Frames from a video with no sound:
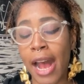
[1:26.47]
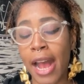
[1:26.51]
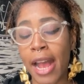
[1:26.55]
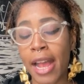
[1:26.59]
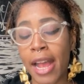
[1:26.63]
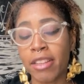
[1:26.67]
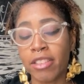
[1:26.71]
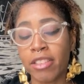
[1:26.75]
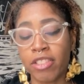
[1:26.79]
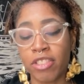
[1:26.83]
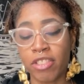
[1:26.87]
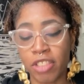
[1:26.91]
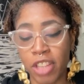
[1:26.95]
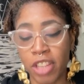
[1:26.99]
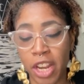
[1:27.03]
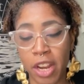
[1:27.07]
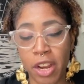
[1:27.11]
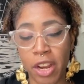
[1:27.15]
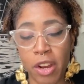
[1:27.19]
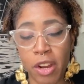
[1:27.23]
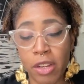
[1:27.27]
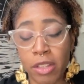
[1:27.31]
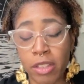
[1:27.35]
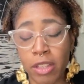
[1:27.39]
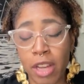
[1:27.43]

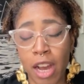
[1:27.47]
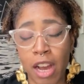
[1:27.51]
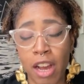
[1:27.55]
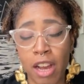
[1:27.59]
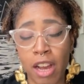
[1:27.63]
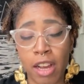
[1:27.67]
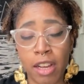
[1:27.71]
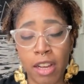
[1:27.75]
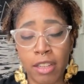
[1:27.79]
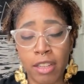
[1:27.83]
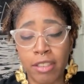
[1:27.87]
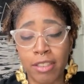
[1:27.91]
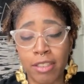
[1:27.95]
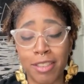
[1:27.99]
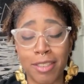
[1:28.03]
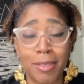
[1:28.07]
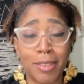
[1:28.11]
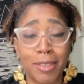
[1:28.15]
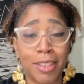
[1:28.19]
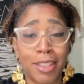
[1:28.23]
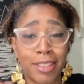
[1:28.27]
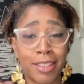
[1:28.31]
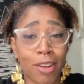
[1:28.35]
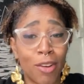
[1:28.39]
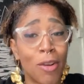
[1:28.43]
shared
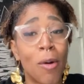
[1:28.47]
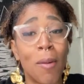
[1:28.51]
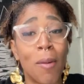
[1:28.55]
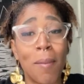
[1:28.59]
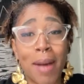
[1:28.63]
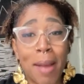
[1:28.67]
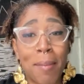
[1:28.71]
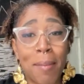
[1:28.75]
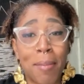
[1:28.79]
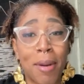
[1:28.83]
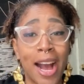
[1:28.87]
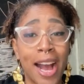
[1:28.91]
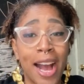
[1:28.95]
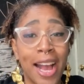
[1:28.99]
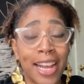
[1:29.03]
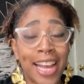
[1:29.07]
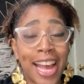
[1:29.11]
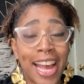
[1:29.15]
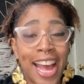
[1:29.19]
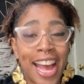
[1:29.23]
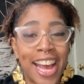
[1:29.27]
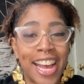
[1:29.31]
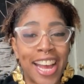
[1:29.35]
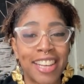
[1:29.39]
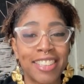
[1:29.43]
on my
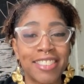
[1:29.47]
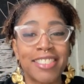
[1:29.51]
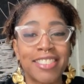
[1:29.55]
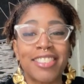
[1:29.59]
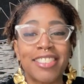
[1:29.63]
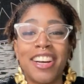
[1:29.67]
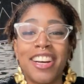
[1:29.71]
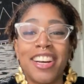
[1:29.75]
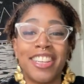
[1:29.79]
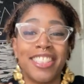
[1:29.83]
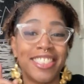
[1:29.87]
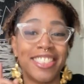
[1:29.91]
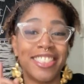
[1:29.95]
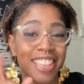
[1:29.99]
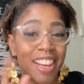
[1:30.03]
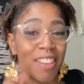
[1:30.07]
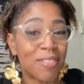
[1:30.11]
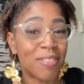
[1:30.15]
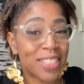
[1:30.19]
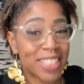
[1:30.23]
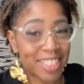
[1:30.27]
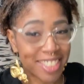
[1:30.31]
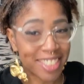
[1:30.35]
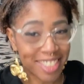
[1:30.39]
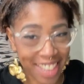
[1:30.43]
podcast,
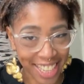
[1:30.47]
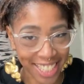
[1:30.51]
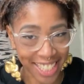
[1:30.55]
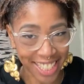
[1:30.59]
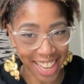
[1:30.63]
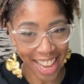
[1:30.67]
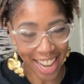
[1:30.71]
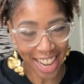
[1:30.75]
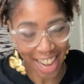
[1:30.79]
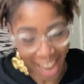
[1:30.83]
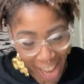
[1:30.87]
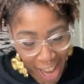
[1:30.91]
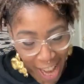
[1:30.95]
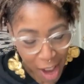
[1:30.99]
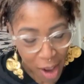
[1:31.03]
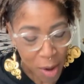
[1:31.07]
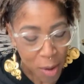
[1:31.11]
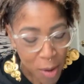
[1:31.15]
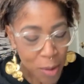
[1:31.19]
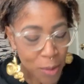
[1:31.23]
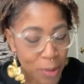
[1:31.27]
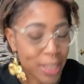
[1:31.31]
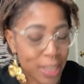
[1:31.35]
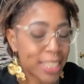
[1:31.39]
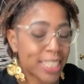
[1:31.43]
definitely check that
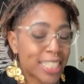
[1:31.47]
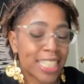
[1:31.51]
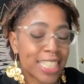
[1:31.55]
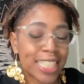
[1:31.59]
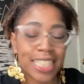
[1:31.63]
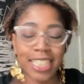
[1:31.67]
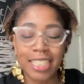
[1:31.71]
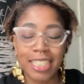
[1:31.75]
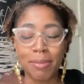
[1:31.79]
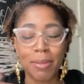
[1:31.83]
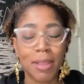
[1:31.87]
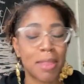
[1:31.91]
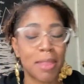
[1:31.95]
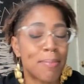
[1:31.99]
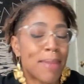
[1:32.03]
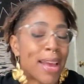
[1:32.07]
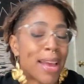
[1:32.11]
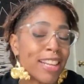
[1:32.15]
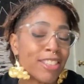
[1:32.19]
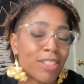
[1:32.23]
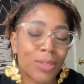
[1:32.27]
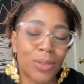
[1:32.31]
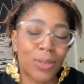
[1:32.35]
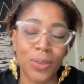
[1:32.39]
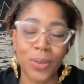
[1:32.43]
out. It's Elizabeth
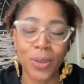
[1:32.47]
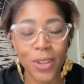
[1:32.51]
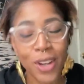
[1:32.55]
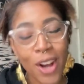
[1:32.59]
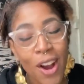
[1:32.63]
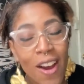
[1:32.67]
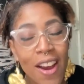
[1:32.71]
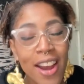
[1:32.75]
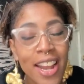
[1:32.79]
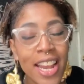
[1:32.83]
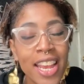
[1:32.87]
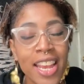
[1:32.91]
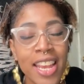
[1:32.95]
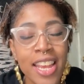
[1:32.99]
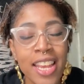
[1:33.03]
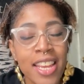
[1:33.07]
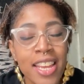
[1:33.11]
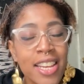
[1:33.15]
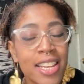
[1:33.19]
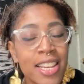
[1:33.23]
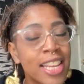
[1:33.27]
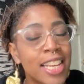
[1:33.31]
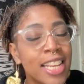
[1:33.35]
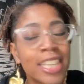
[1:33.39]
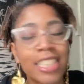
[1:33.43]
Magical
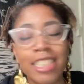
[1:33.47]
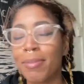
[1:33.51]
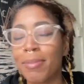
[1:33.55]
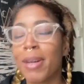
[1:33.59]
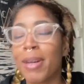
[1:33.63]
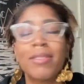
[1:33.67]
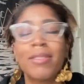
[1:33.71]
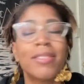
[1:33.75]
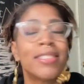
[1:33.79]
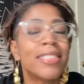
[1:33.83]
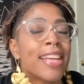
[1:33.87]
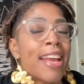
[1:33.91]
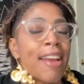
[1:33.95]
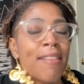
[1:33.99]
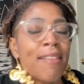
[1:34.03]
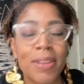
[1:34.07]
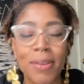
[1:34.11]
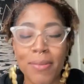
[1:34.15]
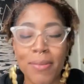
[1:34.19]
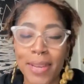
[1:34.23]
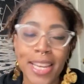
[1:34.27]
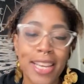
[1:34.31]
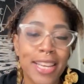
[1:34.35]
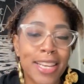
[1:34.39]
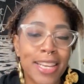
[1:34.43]
Garden. It's posted every
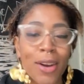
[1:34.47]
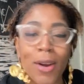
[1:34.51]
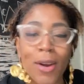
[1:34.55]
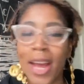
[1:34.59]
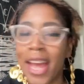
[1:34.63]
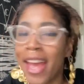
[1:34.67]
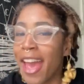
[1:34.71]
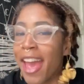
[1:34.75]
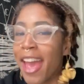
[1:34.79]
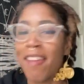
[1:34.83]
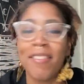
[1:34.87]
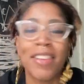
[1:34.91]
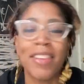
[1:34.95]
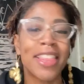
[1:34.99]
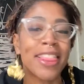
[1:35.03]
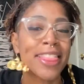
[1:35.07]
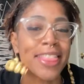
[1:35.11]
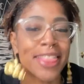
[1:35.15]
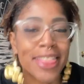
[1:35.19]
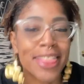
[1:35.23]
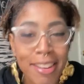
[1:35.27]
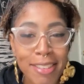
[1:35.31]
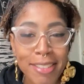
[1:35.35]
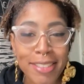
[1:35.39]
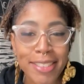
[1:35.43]
week, every
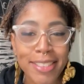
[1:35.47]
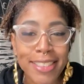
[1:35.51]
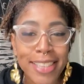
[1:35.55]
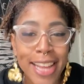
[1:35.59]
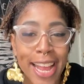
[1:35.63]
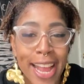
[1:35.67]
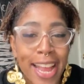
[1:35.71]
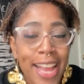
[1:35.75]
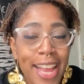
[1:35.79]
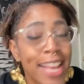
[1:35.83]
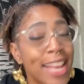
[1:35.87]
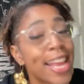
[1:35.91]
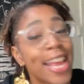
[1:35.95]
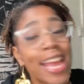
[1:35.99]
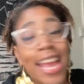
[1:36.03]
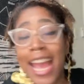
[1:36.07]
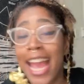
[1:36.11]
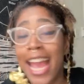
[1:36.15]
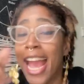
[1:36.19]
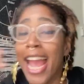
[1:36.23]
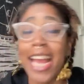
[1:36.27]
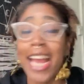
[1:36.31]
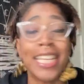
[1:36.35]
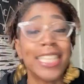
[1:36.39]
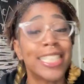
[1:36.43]
Thursday,
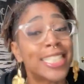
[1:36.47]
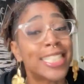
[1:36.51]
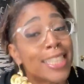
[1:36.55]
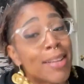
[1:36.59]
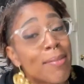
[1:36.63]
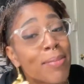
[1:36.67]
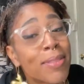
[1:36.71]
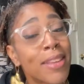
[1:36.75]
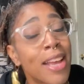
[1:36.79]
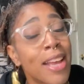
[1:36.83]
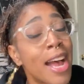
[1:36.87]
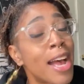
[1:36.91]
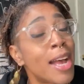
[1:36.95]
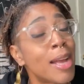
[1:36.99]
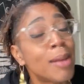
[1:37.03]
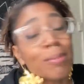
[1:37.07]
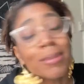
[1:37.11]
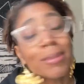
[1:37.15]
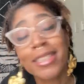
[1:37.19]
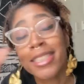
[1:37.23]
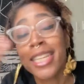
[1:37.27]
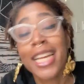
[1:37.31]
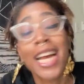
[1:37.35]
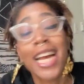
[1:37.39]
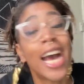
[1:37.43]
and
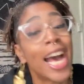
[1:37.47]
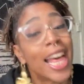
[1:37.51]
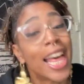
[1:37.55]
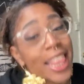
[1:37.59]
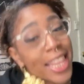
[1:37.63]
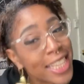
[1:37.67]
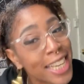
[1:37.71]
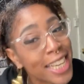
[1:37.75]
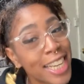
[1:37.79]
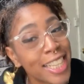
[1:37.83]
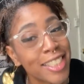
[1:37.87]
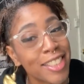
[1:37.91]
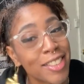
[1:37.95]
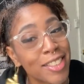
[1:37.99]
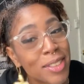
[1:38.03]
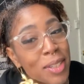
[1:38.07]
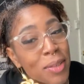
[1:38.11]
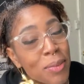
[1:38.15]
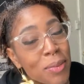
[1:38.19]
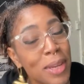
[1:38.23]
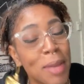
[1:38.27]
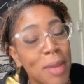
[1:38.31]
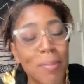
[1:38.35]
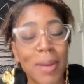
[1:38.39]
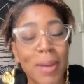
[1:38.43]
sometimes other days during the
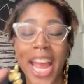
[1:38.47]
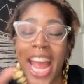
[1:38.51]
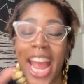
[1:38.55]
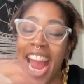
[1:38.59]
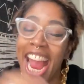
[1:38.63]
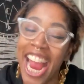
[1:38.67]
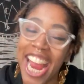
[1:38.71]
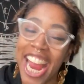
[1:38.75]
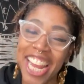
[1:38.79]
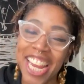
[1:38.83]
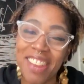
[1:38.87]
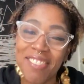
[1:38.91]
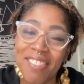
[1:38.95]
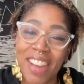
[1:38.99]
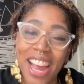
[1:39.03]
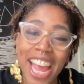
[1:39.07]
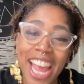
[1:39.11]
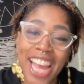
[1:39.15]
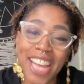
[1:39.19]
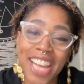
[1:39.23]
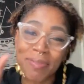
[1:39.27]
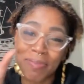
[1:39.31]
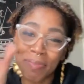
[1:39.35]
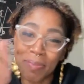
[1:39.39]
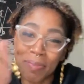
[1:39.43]
week. But
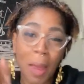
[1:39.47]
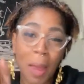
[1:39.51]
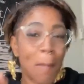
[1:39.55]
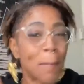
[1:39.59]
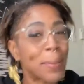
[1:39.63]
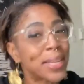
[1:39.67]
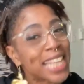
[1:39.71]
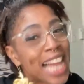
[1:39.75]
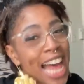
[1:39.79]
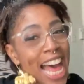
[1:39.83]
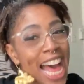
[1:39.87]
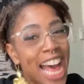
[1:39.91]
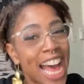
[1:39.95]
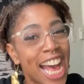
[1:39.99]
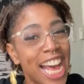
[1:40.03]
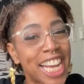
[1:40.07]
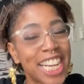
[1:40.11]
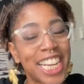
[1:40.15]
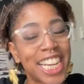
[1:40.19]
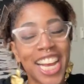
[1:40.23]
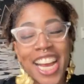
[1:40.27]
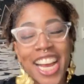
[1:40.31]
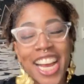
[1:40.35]
anyway, plug.